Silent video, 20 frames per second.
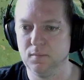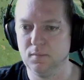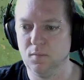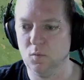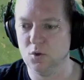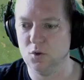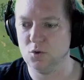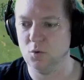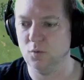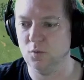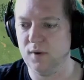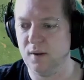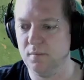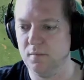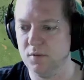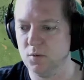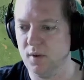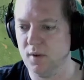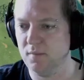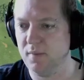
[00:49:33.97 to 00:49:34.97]
which will run
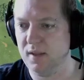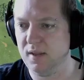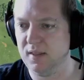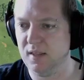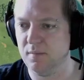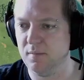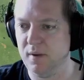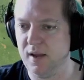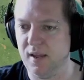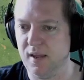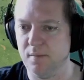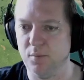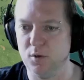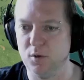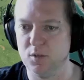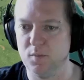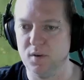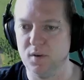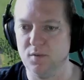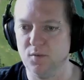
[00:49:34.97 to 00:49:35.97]
between Bentley Bay,
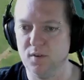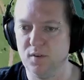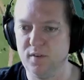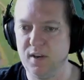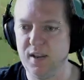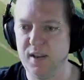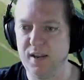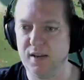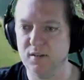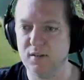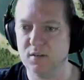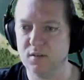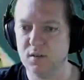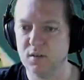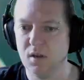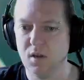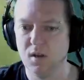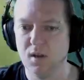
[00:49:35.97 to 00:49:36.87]
Brisbane, and Riverdowns,